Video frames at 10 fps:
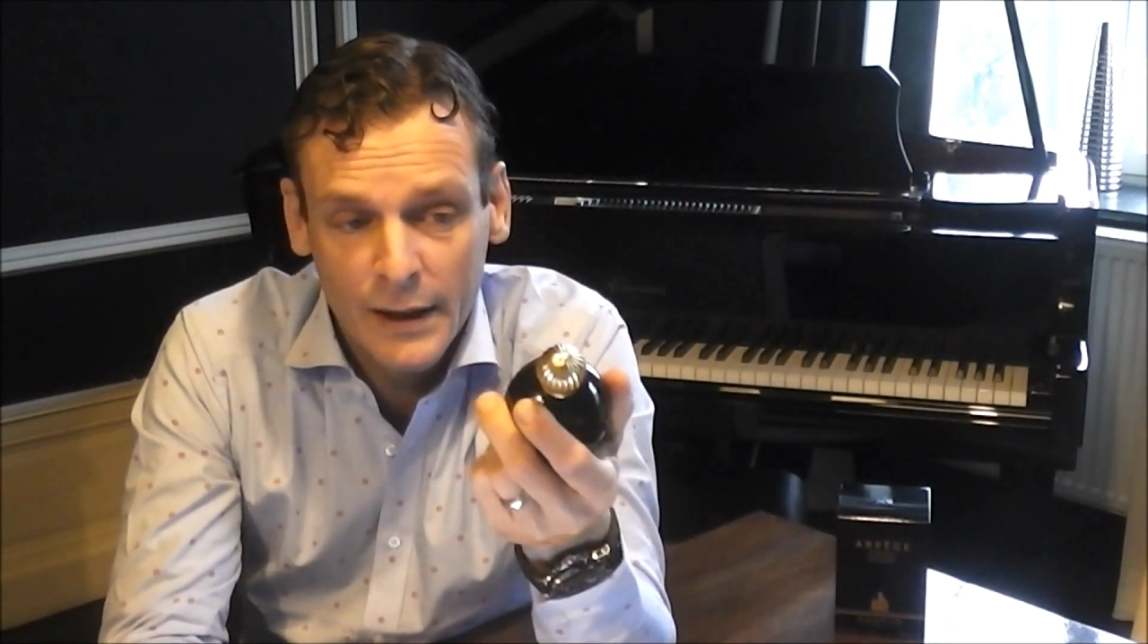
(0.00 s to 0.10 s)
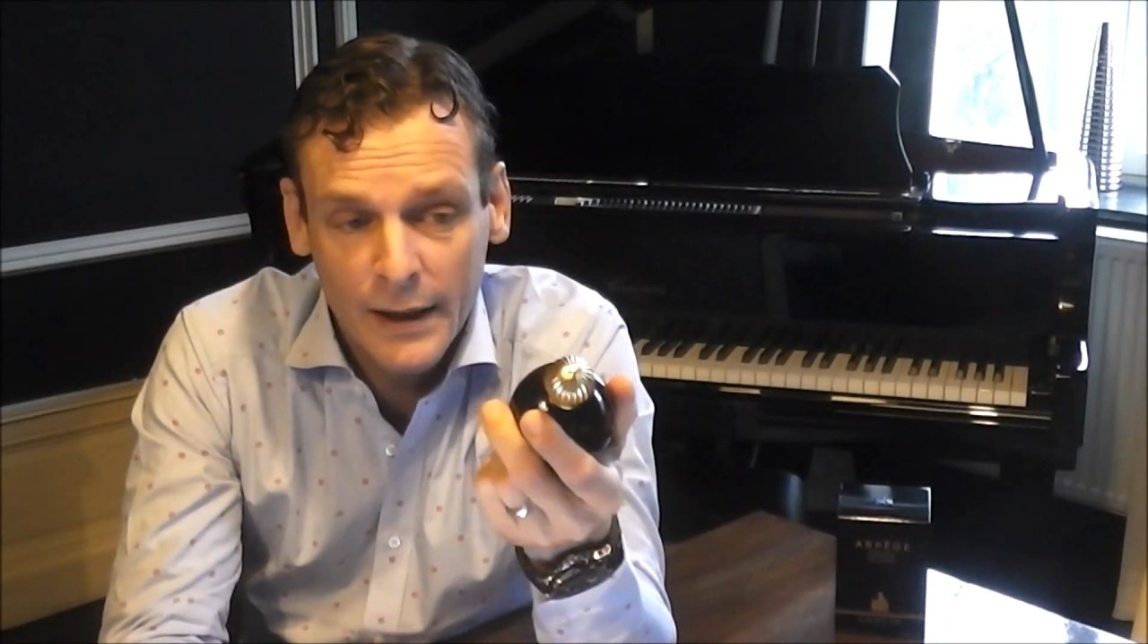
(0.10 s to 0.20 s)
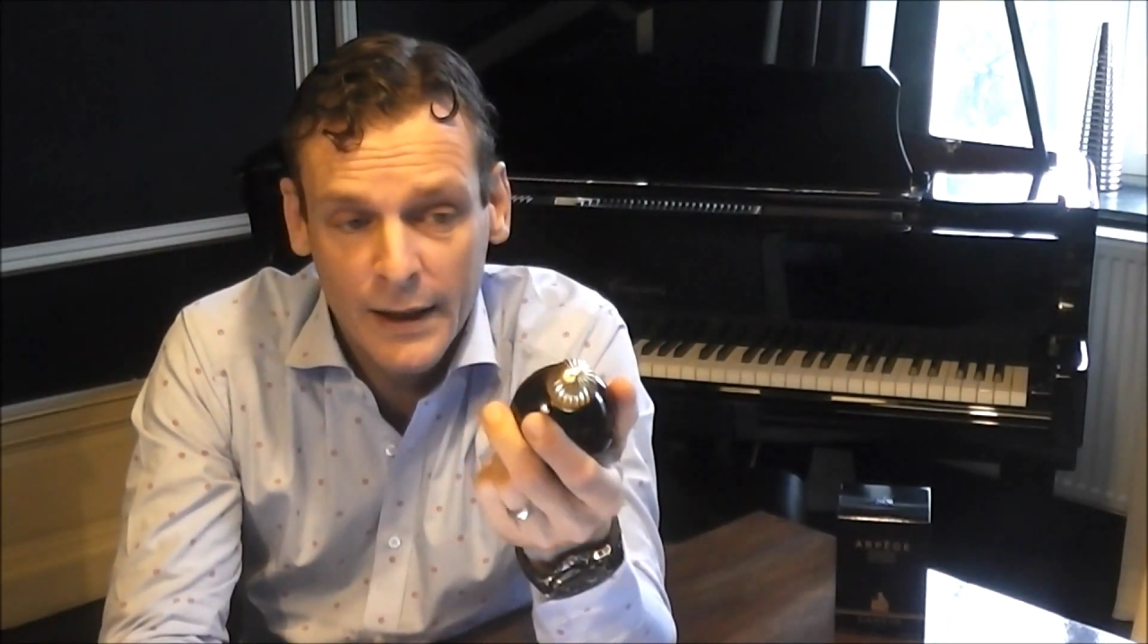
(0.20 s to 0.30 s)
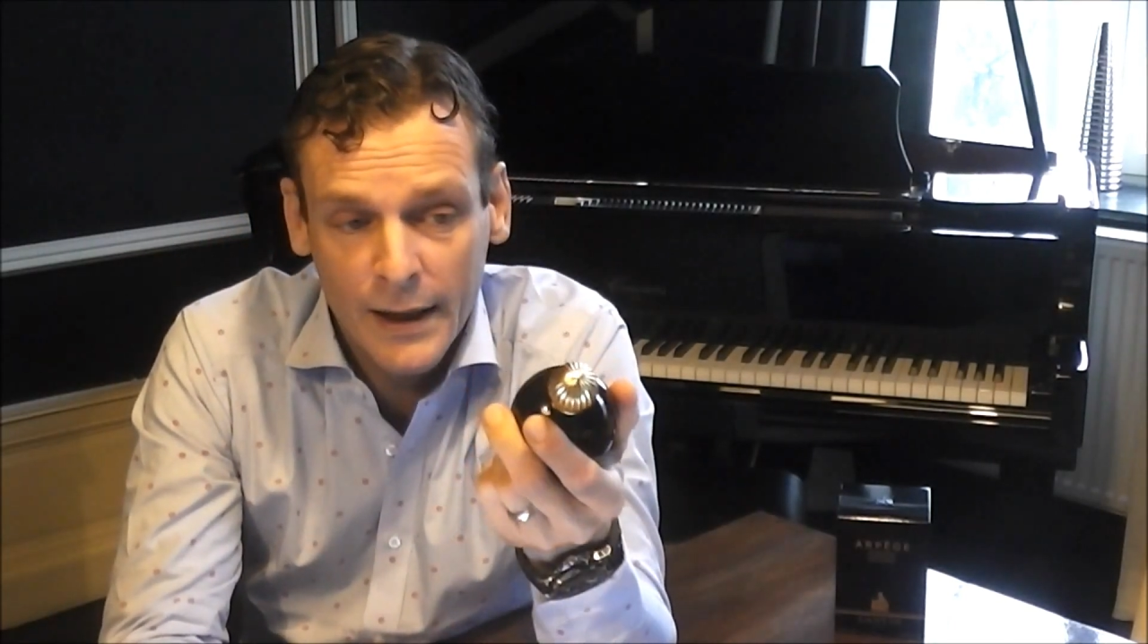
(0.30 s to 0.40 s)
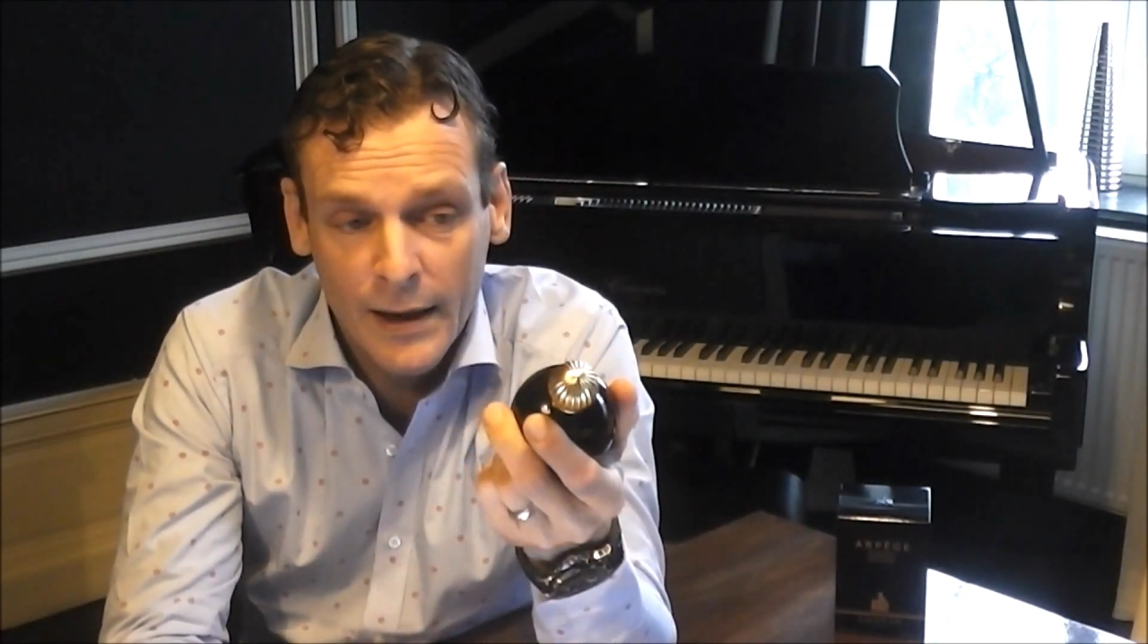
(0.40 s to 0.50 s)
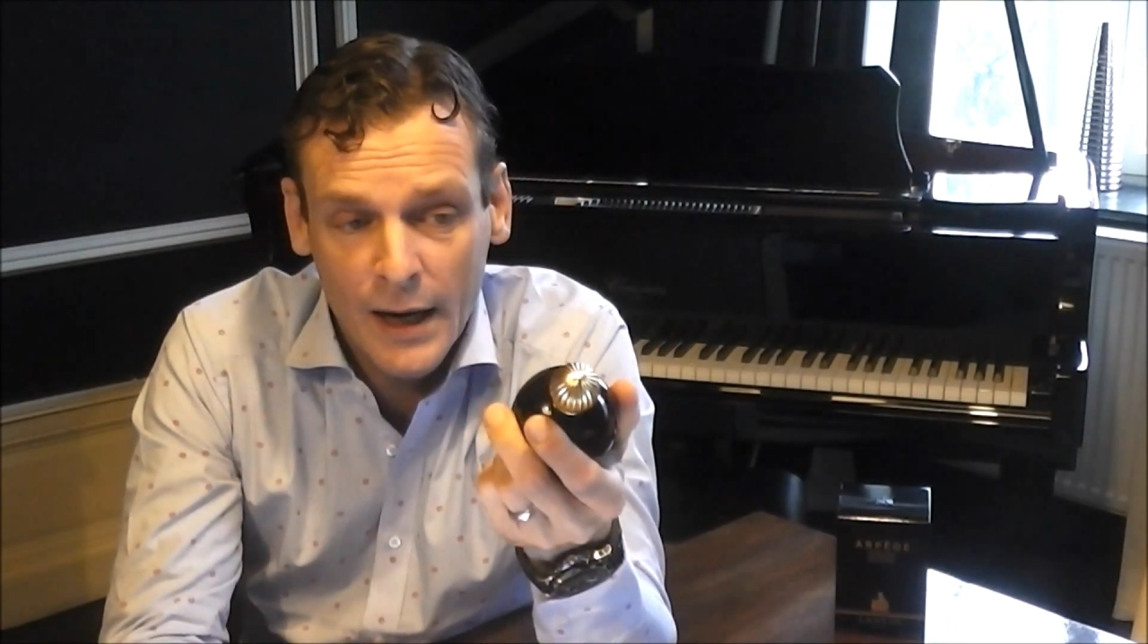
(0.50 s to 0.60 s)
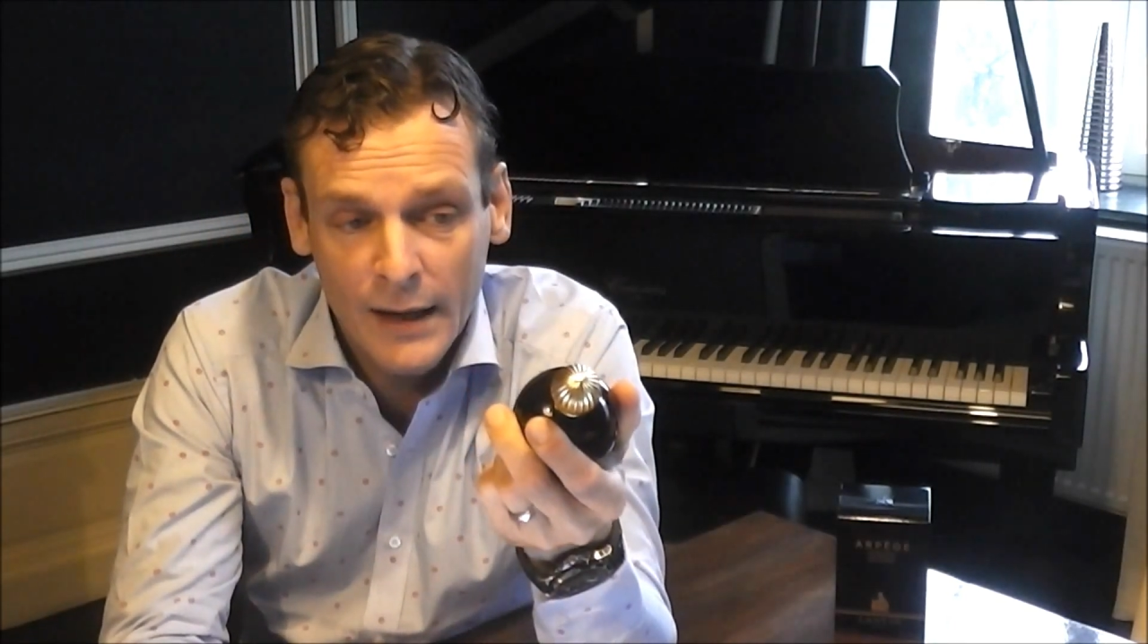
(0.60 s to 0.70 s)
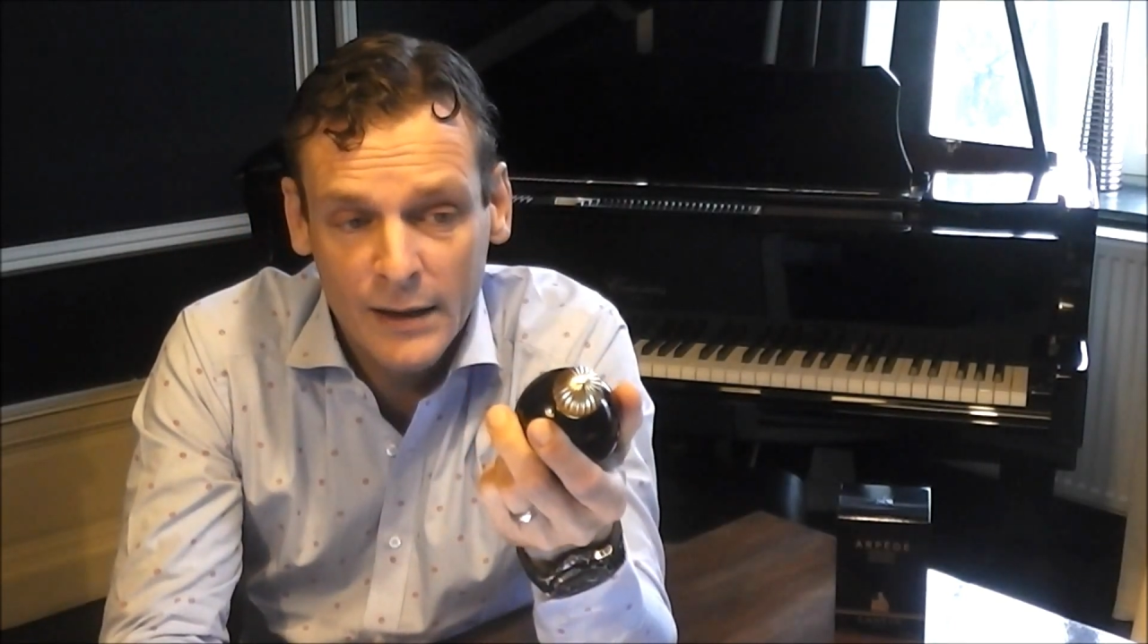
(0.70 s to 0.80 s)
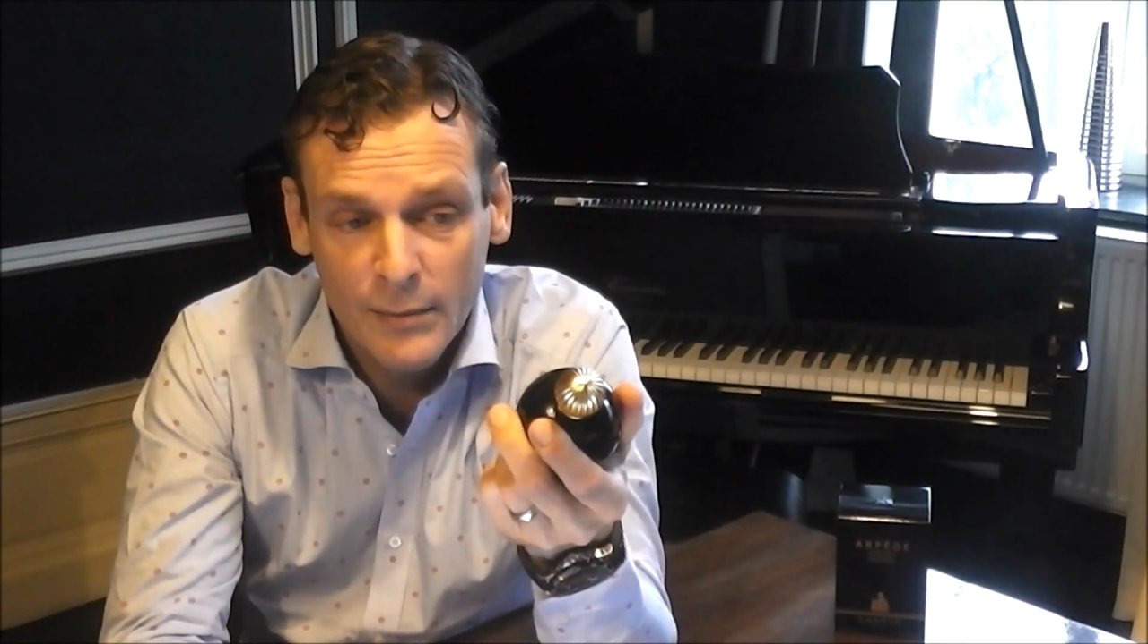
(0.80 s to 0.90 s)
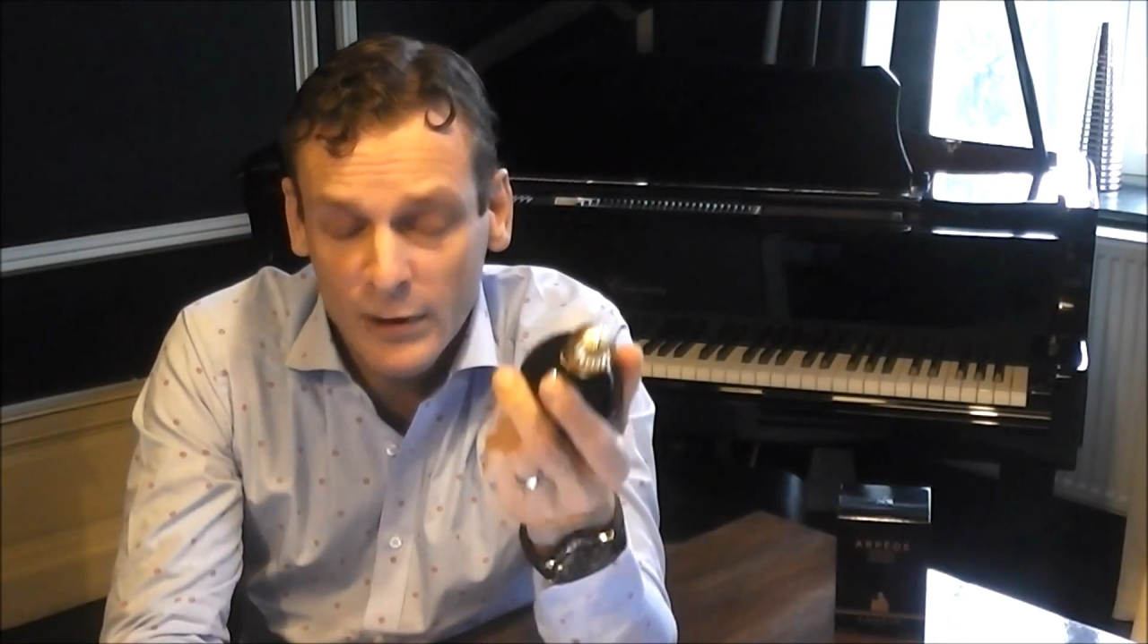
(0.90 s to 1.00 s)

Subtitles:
And the